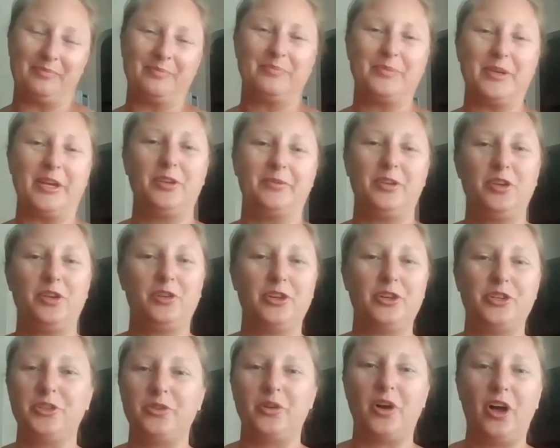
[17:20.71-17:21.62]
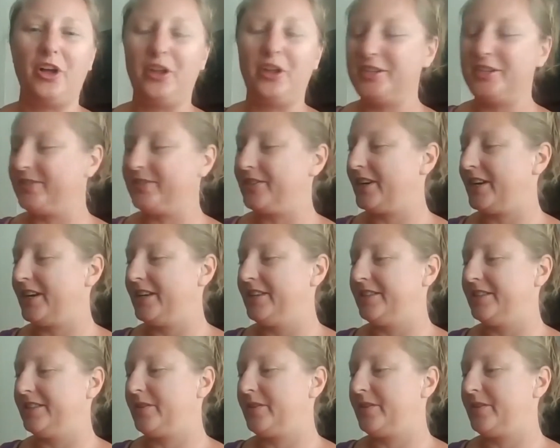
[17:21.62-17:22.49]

but you can do all different kinds of